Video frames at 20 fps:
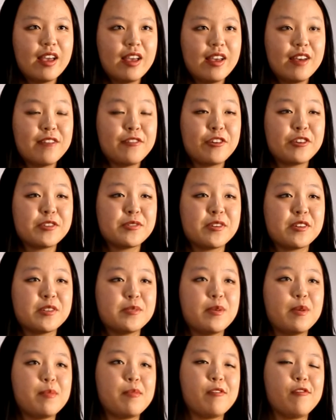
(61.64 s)
have always wanted to
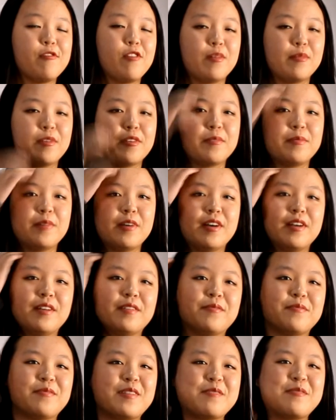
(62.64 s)
be a performer,
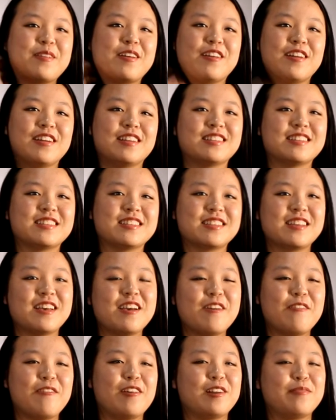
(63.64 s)
but my parents
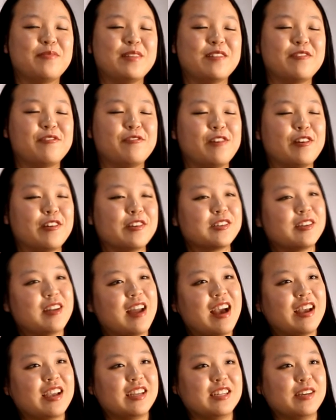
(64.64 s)
wanted me to focus on
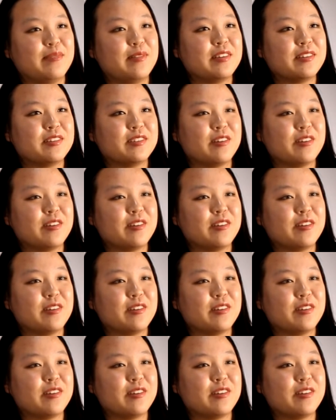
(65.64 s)
academics,